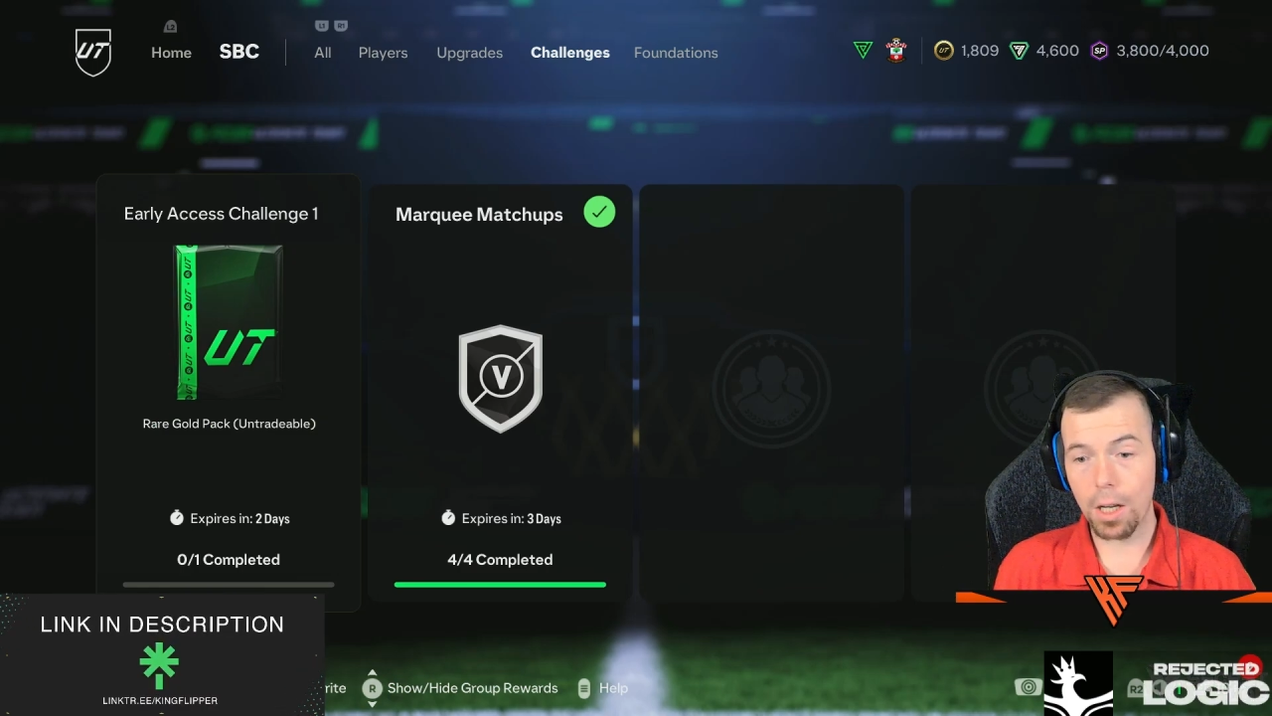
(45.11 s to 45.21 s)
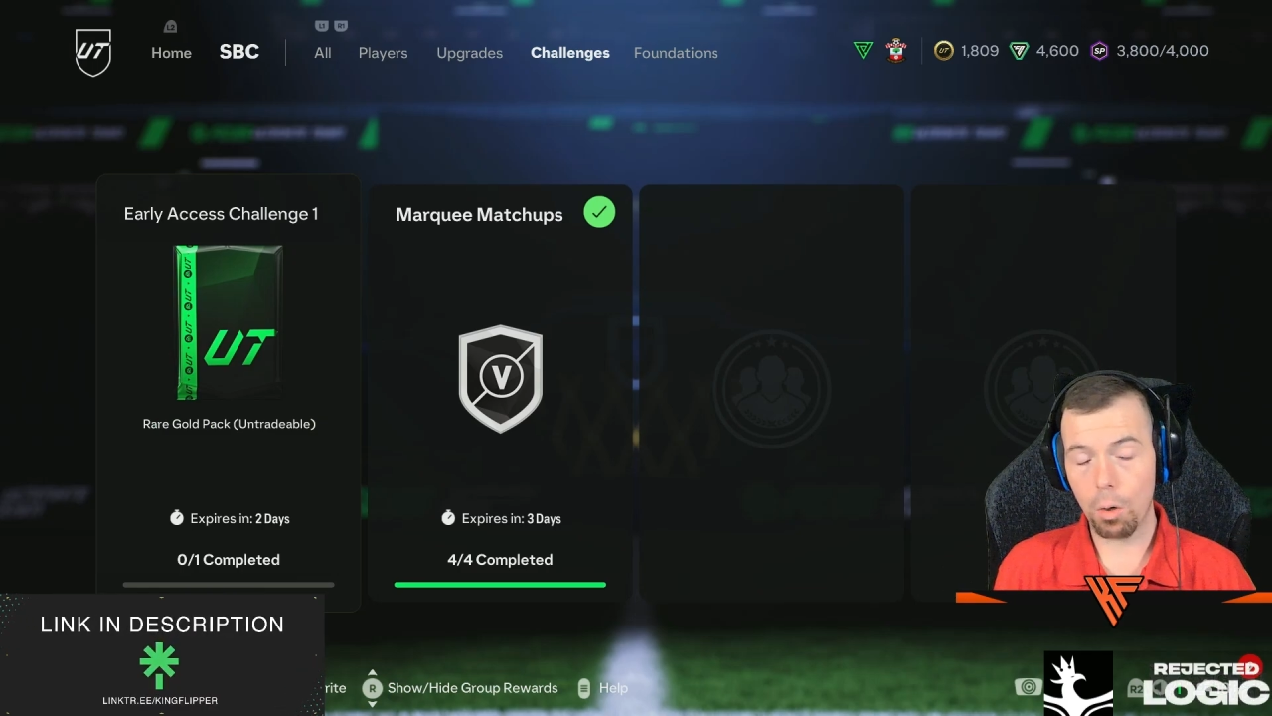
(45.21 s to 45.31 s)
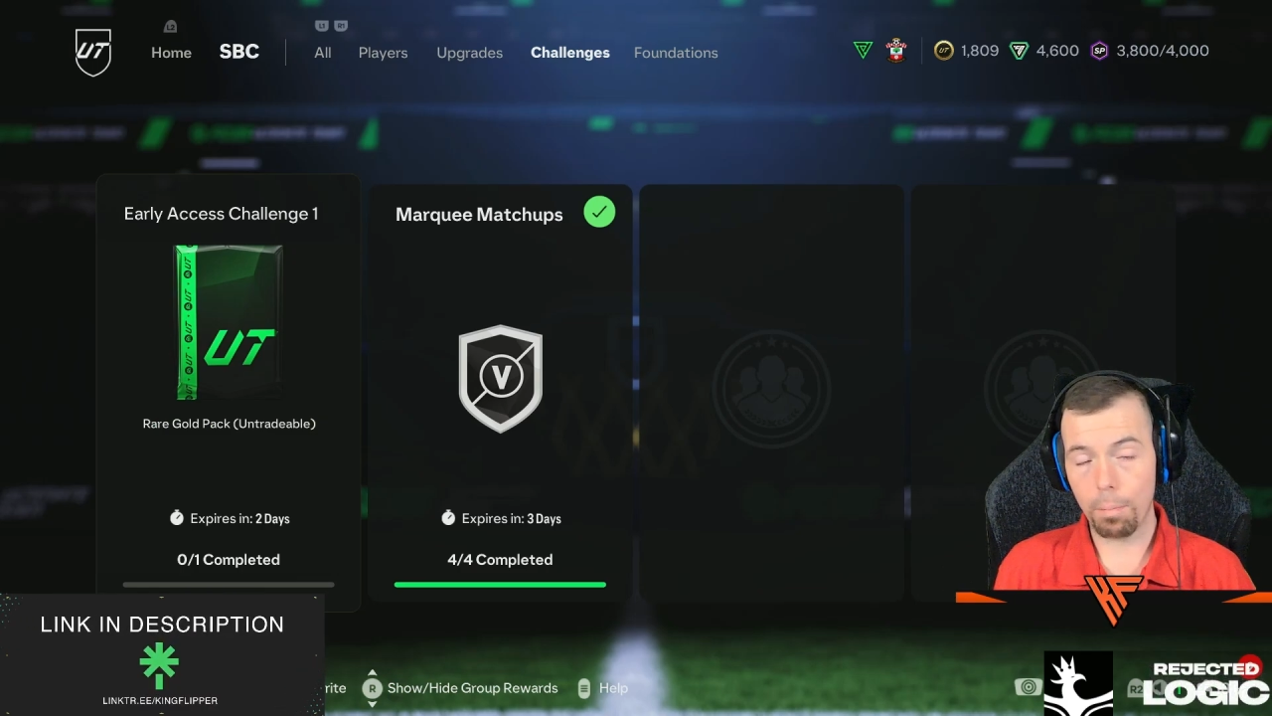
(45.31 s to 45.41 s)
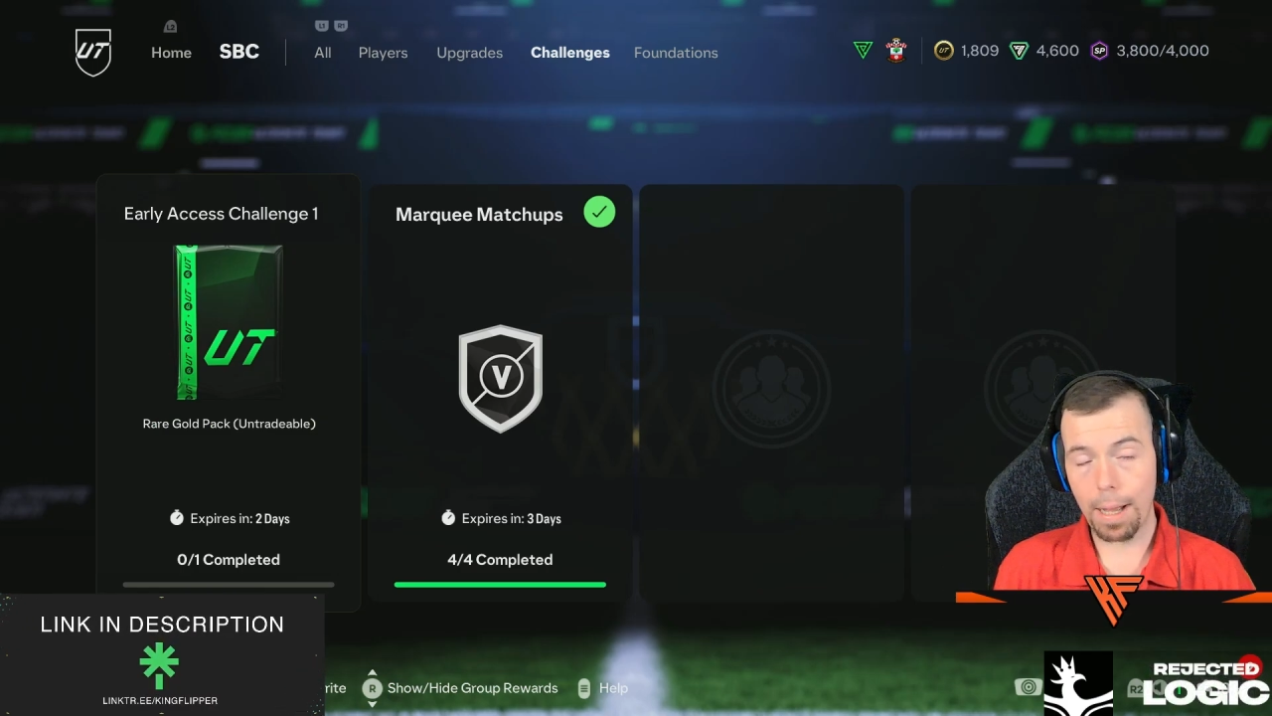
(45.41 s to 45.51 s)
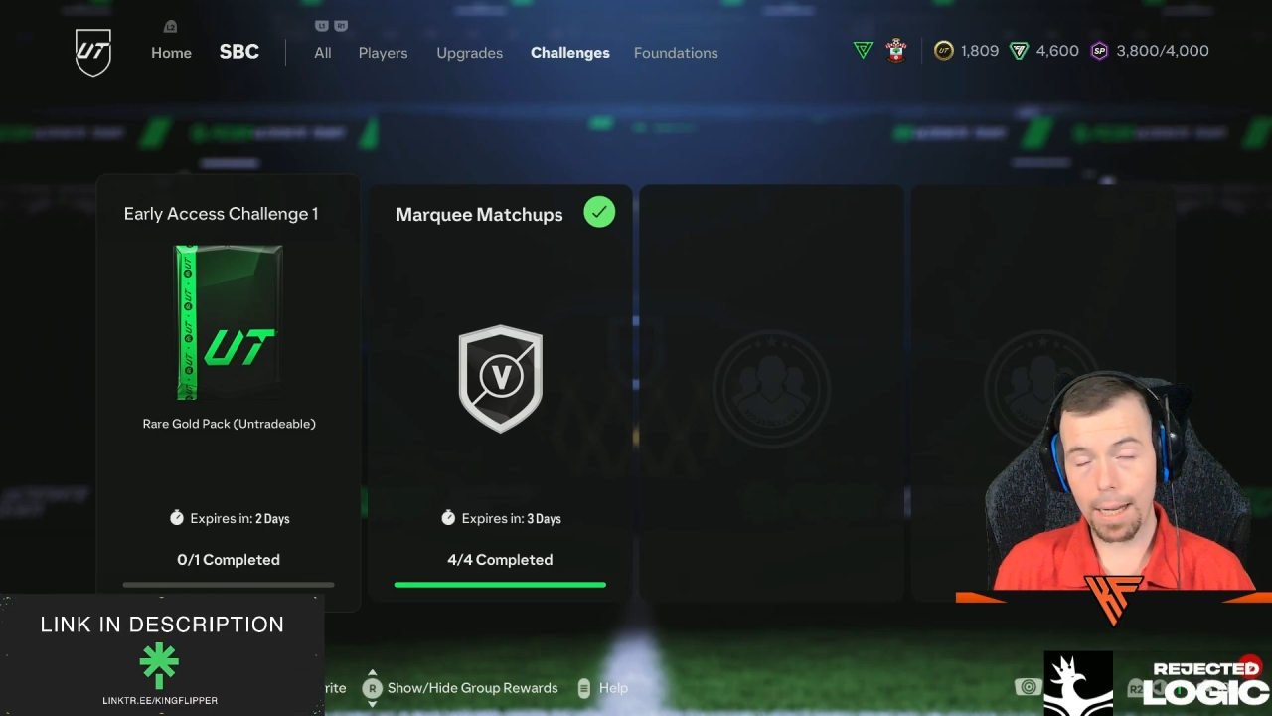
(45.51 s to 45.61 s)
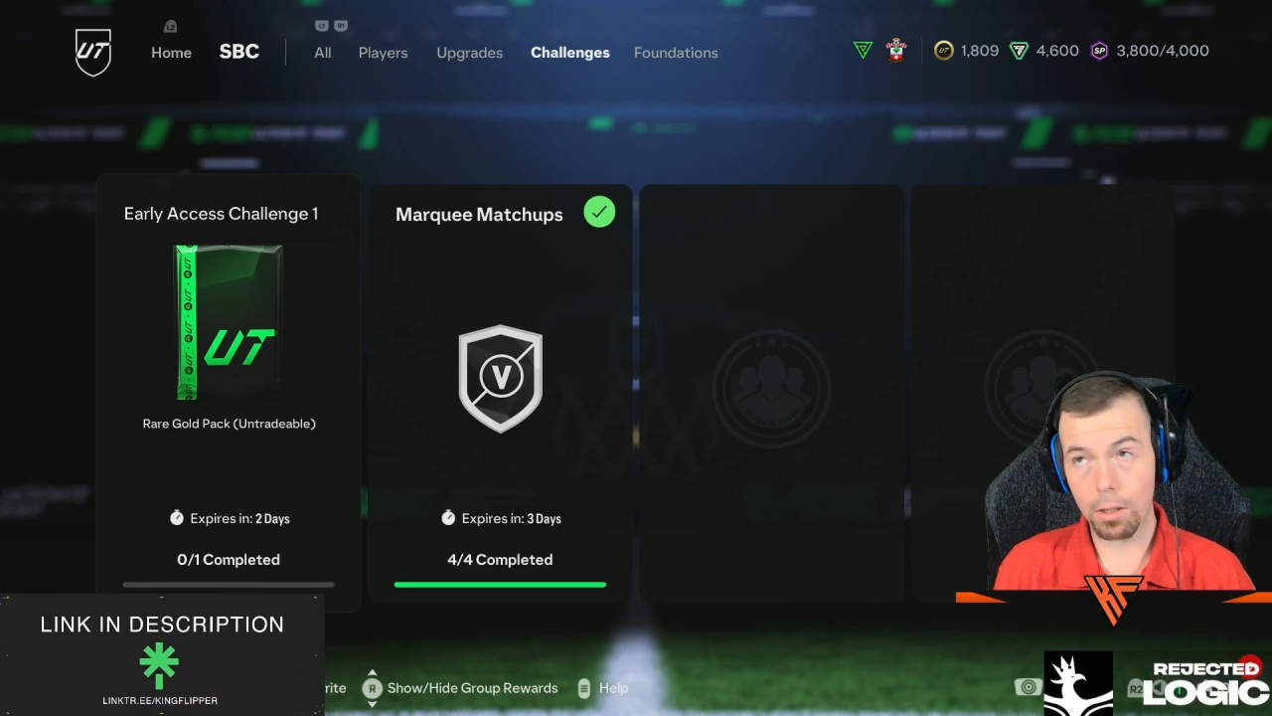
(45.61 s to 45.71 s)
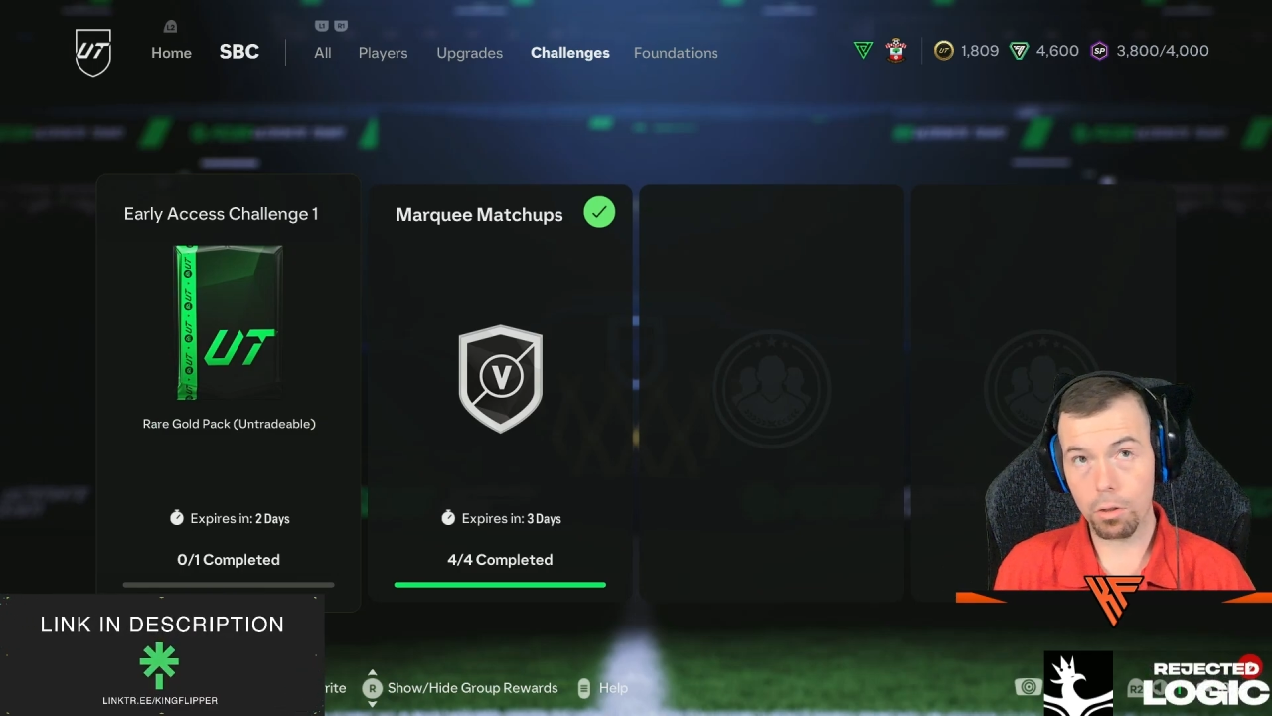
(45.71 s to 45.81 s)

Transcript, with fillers: gold pack,